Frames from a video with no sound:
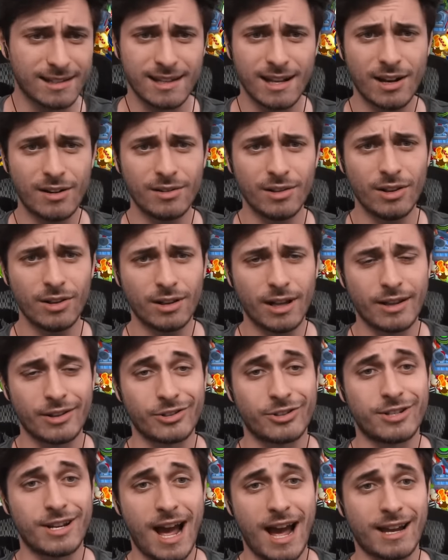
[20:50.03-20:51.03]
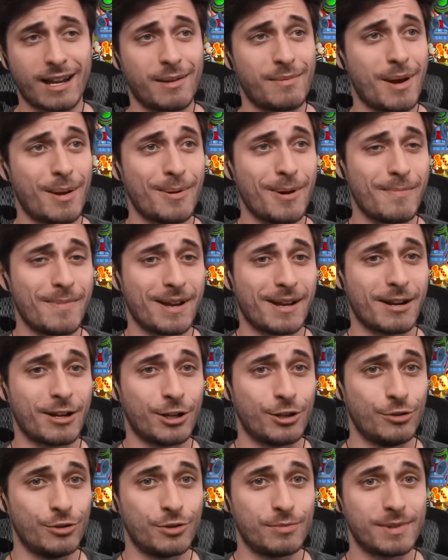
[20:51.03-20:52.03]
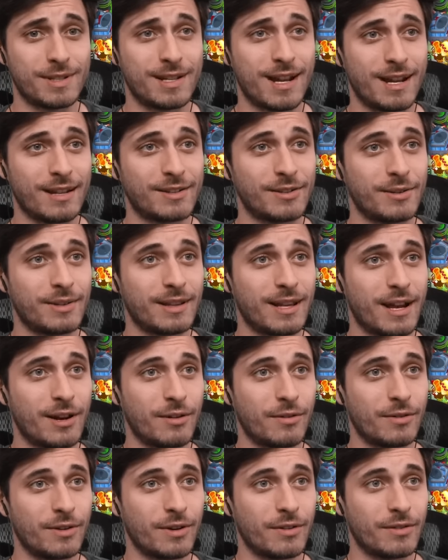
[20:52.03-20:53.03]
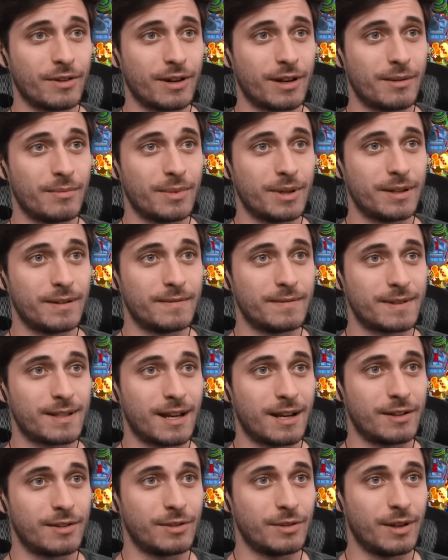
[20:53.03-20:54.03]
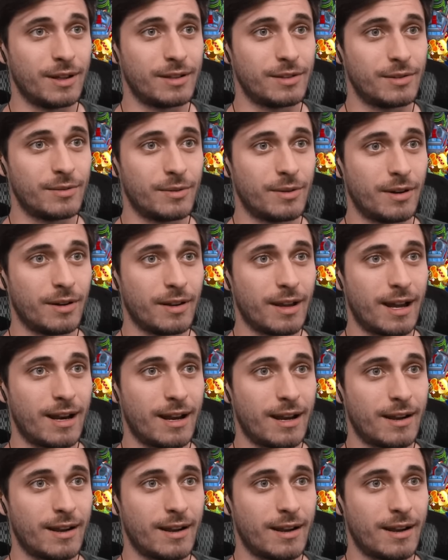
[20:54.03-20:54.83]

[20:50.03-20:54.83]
they don't look like they're stacking. Maybe I'm making a huge mistake doing that over and over again, but kind of too late to do all that